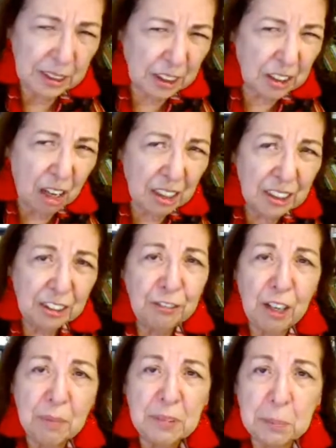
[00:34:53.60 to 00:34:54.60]
scholar
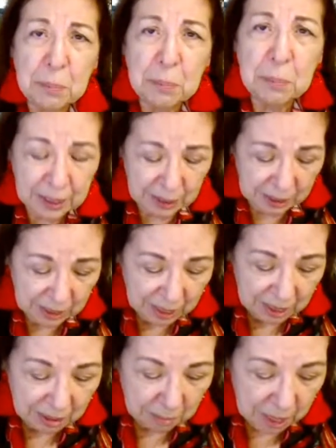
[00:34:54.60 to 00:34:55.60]
from Spain,
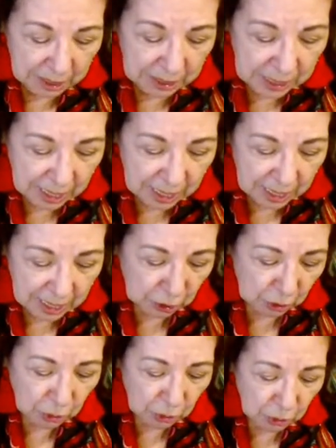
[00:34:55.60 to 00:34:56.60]
Maria
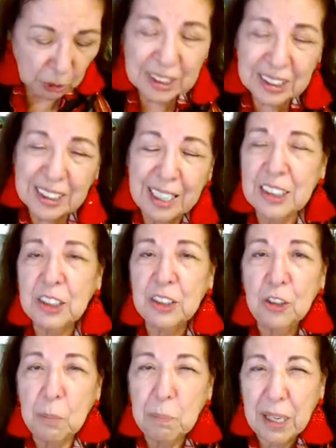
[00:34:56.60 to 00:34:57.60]
Jesus Castro
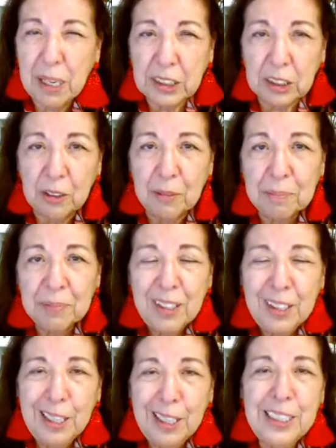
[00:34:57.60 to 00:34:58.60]
do Pasio.
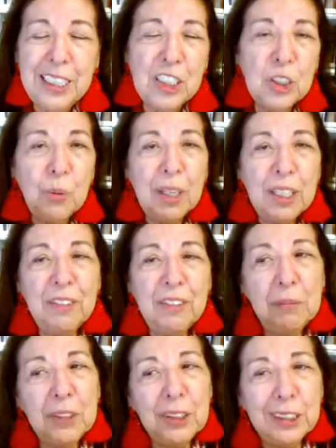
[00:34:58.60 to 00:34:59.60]
And each one of
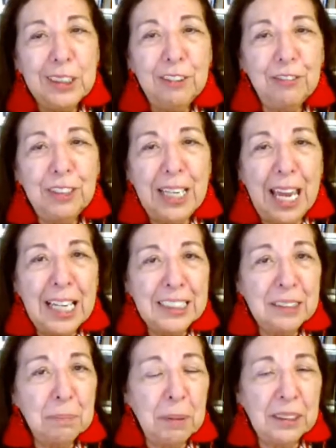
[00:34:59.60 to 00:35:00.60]
them took a different
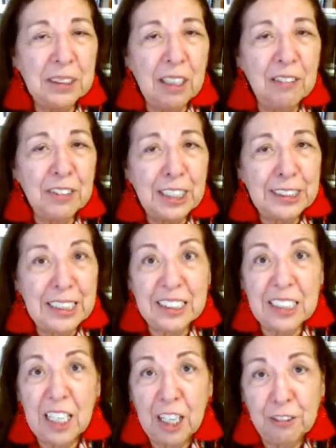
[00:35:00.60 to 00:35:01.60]
aspect of Raquel's
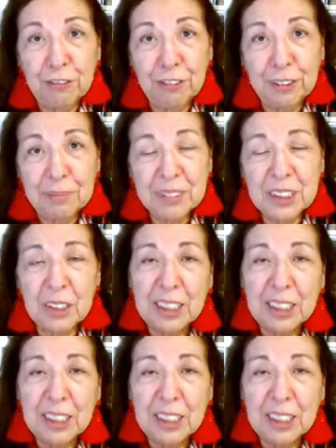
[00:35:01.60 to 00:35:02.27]
life. So